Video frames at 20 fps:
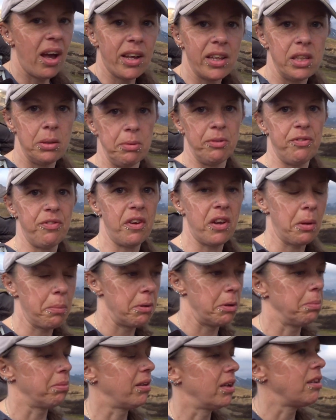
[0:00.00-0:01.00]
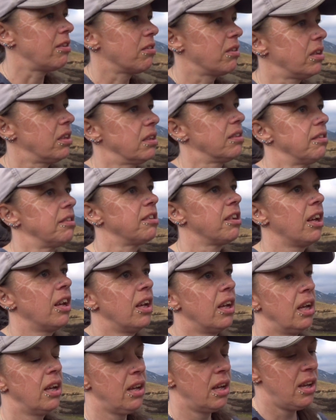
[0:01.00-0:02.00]
can you be fed up at a place like this?
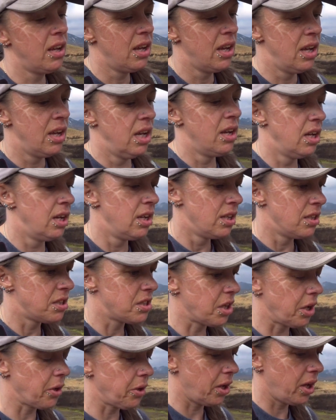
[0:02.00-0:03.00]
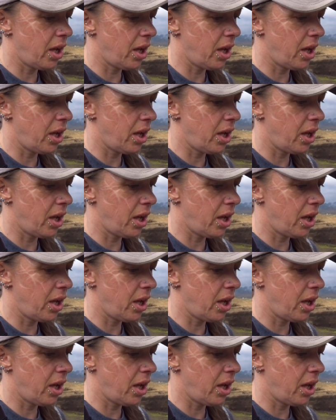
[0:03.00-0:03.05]
So,